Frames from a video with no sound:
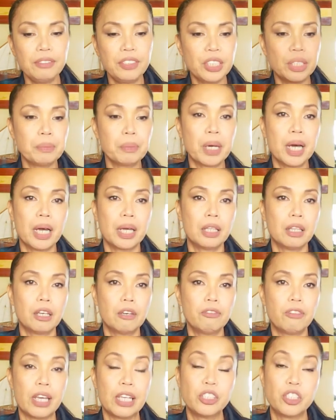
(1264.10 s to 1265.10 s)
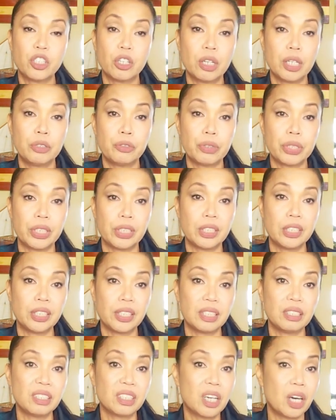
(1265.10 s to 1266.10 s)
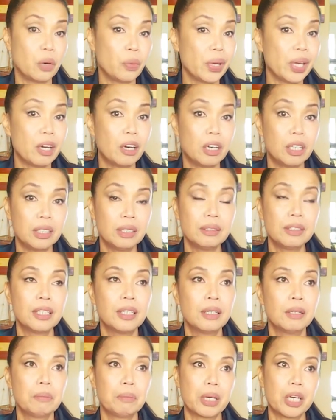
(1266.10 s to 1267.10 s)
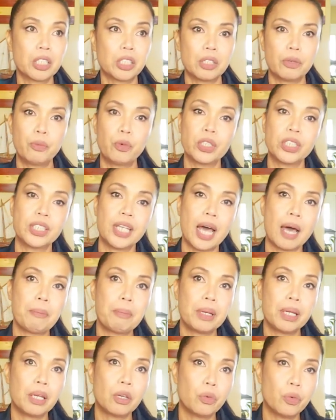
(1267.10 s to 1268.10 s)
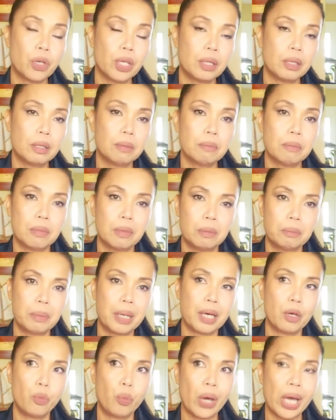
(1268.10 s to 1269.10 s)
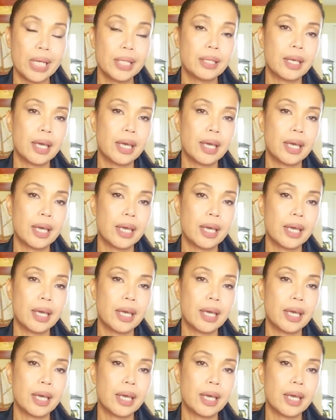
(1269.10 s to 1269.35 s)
some kind of insulin resistance going on because of what's happening with my weight